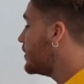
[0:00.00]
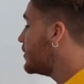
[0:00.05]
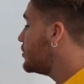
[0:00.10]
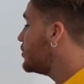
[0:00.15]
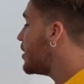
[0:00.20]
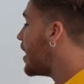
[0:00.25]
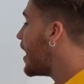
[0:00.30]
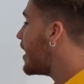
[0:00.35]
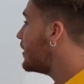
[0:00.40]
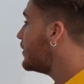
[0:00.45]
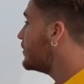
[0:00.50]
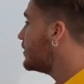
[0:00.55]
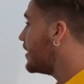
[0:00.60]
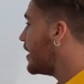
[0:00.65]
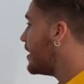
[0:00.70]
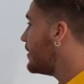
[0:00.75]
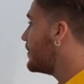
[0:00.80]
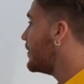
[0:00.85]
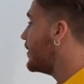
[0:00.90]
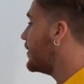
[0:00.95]
Child
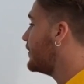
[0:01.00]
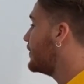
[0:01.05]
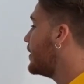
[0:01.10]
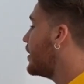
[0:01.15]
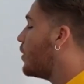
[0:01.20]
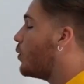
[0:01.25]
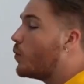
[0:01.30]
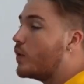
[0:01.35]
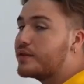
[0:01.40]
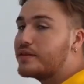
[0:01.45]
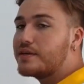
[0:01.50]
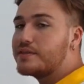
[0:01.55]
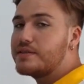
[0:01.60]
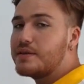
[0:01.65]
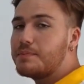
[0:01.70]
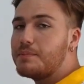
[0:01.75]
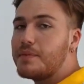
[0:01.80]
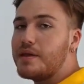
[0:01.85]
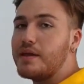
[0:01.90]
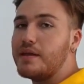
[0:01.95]
labor. What does
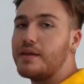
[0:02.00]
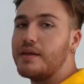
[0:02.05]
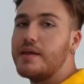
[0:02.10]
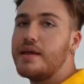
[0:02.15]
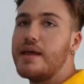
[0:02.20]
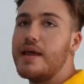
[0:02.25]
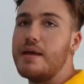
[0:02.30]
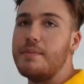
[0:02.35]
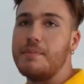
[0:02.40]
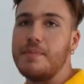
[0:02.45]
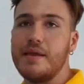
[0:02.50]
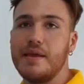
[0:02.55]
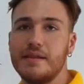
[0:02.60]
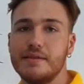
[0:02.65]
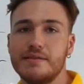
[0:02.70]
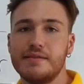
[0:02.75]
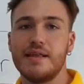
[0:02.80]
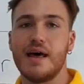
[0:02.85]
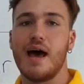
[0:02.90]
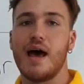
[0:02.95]
it mean? It
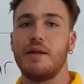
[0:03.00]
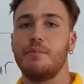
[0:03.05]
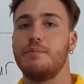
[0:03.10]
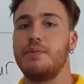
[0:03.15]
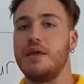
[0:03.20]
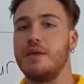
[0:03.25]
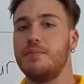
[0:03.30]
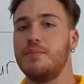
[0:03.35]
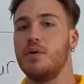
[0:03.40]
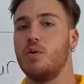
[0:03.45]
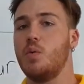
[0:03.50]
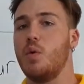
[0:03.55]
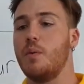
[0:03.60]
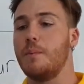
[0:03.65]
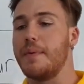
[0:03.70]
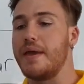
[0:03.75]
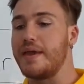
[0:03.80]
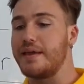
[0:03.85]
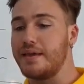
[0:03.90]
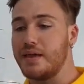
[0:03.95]
means that people will
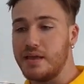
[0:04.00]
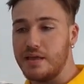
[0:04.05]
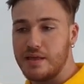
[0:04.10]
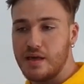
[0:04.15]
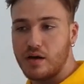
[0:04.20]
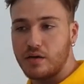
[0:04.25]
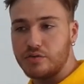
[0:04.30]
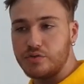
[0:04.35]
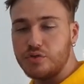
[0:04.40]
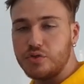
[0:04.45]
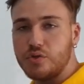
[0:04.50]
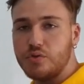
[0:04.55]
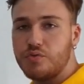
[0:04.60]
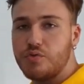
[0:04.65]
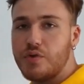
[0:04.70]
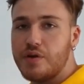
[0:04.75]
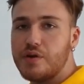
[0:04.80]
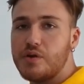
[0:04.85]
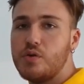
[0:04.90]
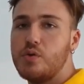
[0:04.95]
make young
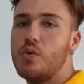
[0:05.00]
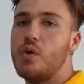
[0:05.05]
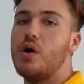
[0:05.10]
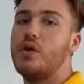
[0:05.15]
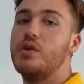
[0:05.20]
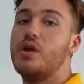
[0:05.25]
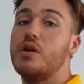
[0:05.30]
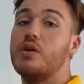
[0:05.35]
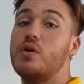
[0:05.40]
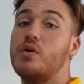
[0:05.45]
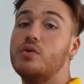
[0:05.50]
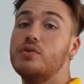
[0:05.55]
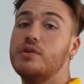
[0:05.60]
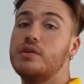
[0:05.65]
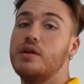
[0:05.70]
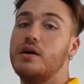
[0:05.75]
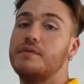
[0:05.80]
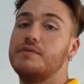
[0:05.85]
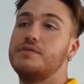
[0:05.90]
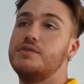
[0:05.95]
children who are not old
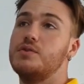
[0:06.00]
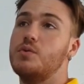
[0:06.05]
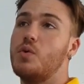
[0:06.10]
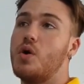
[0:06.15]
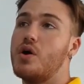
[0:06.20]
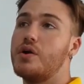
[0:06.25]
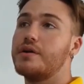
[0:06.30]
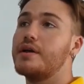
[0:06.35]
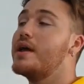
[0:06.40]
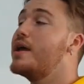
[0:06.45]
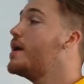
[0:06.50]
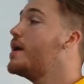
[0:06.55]
enough to work